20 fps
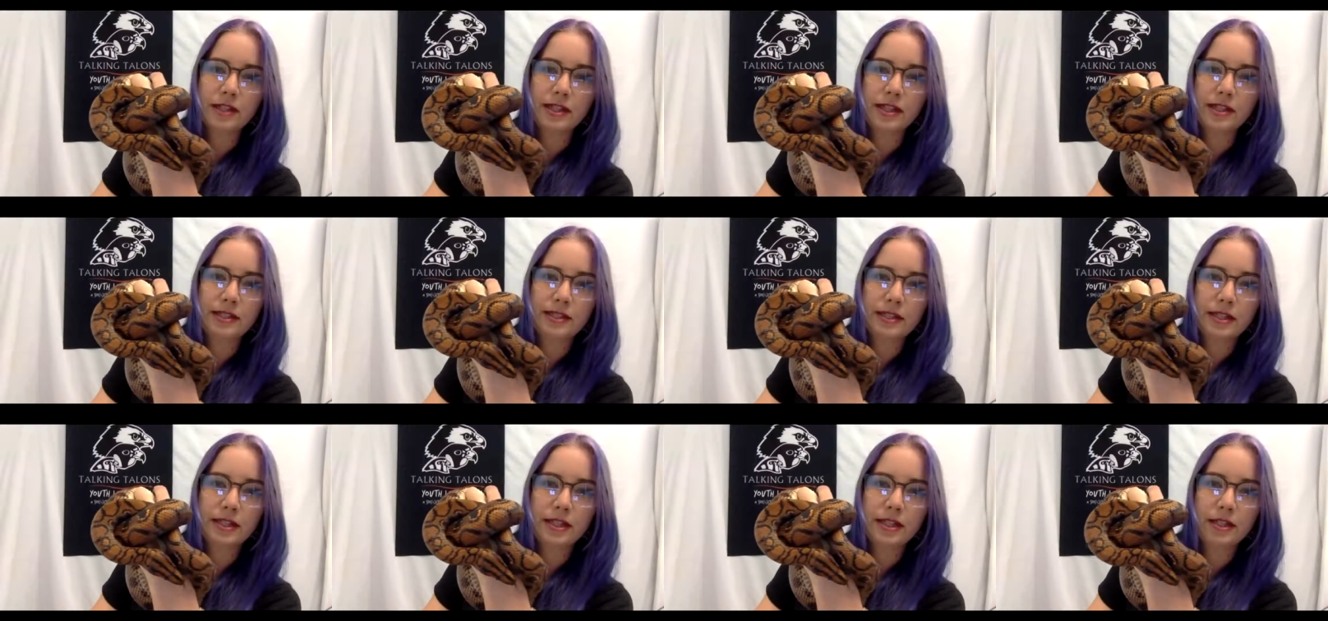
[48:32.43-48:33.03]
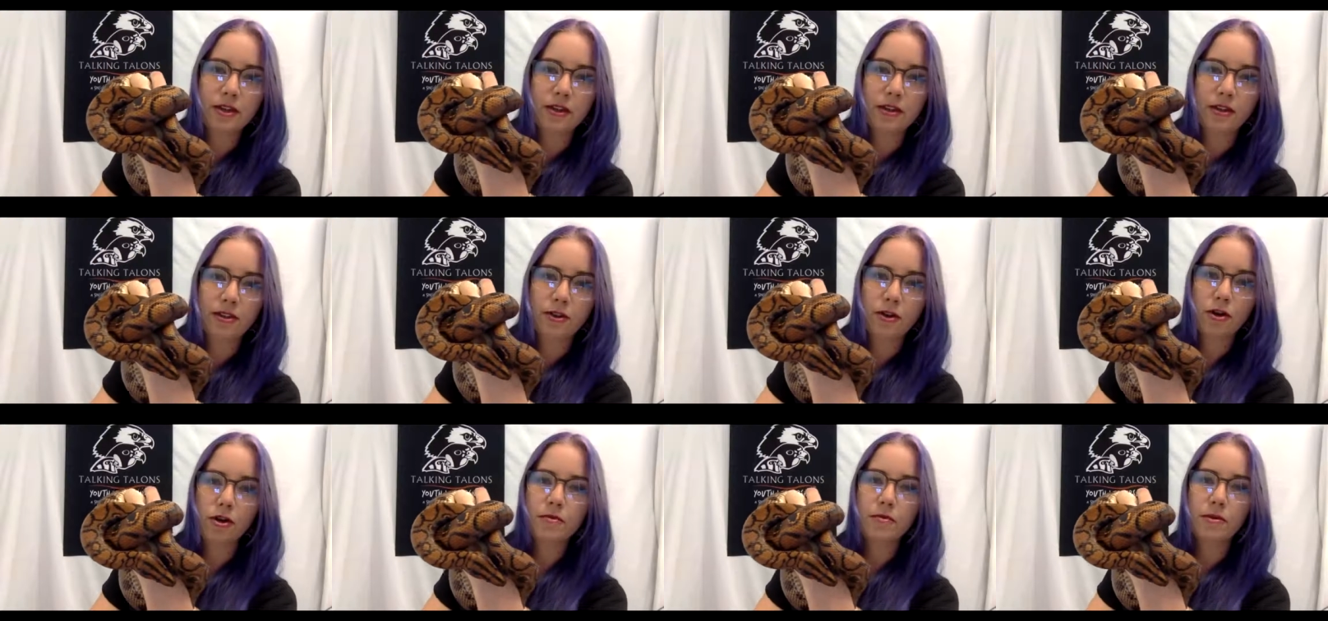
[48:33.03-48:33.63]
They see in
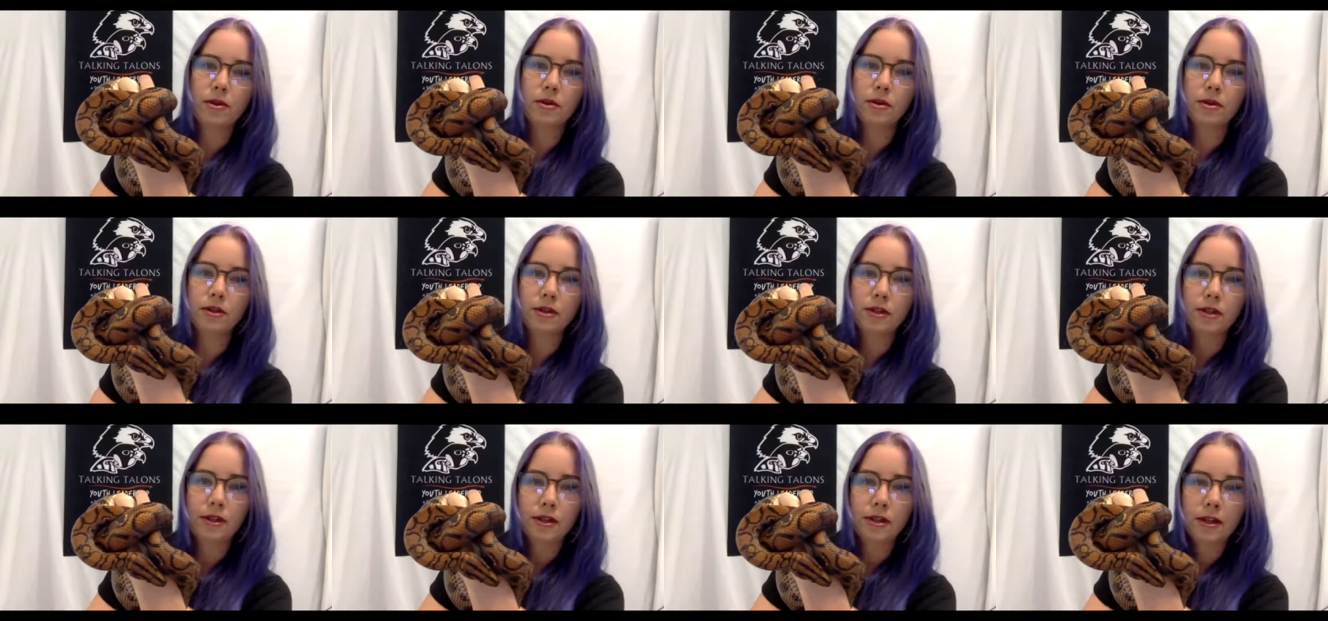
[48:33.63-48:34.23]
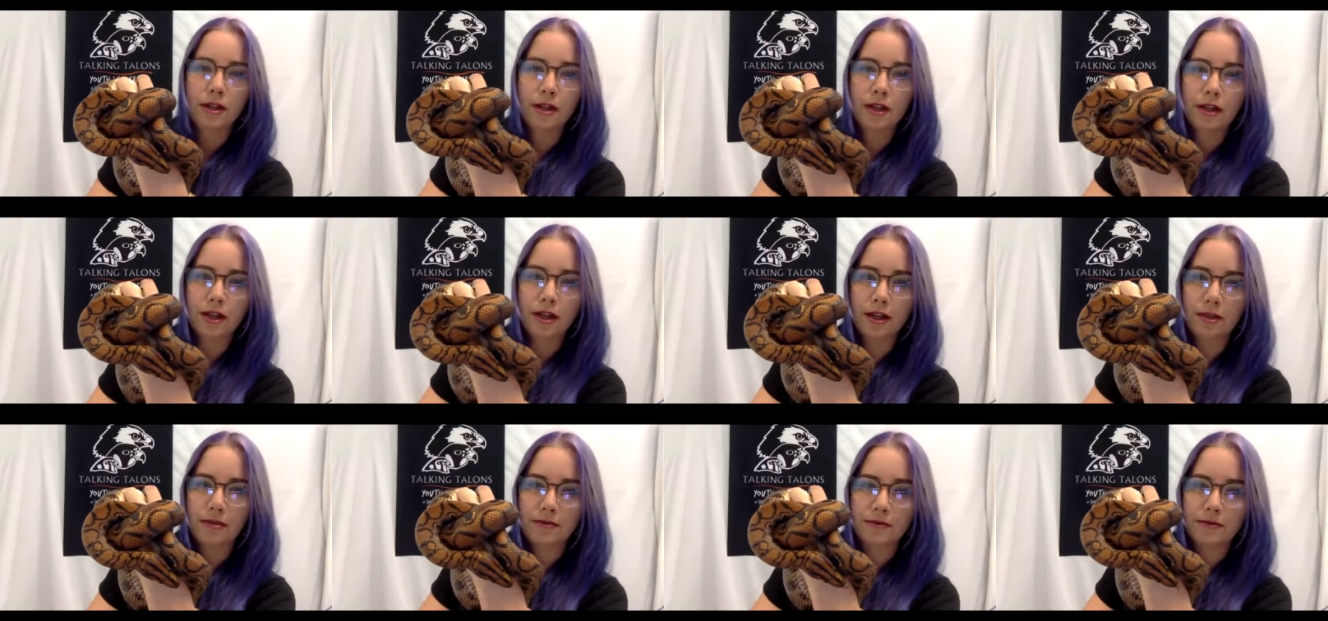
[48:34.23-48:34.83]
thermal
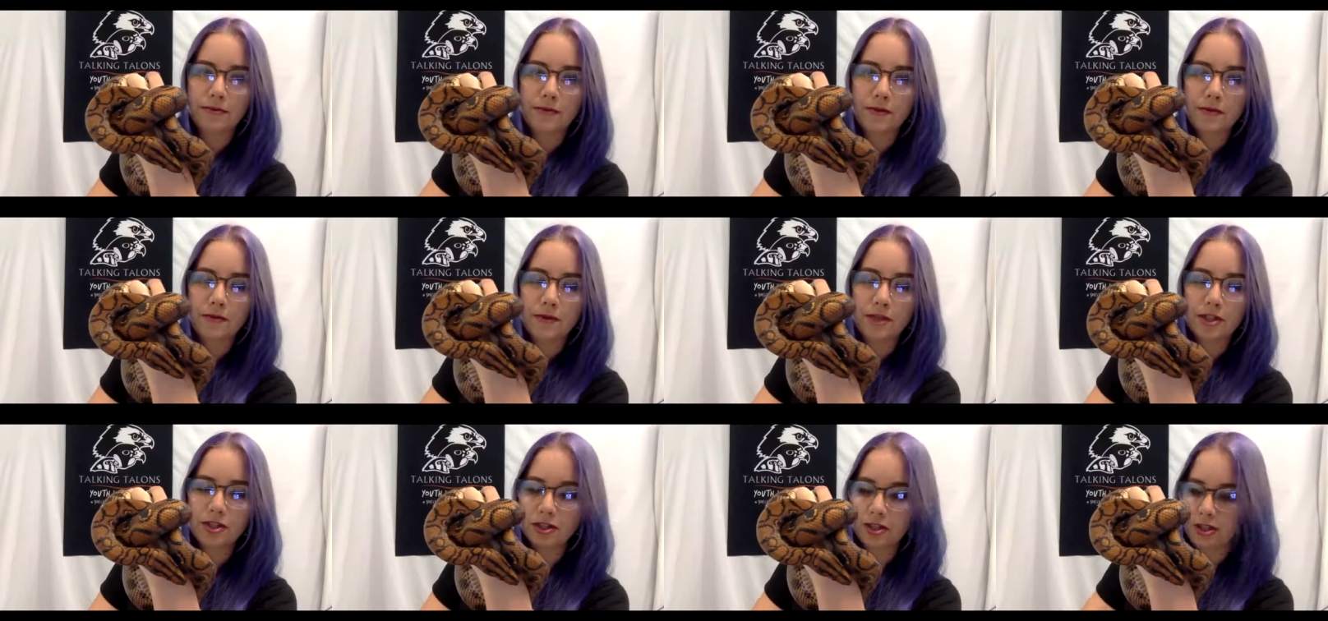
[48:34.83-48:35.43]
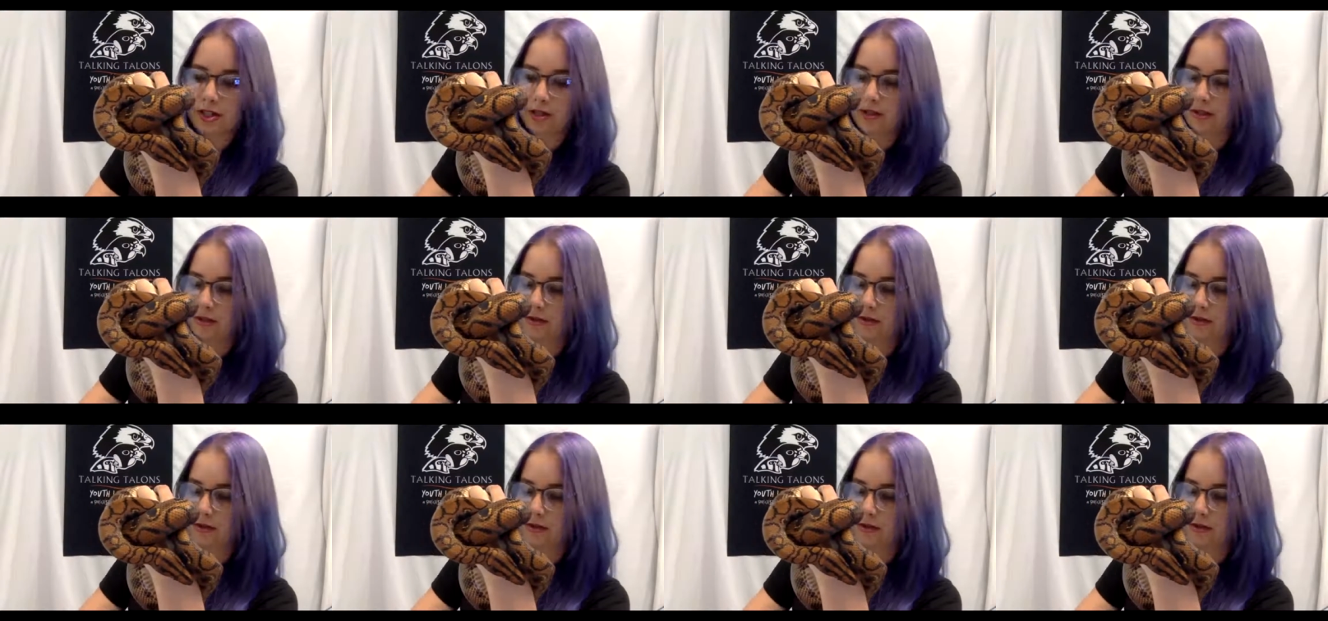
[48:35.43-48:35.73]
um, vision.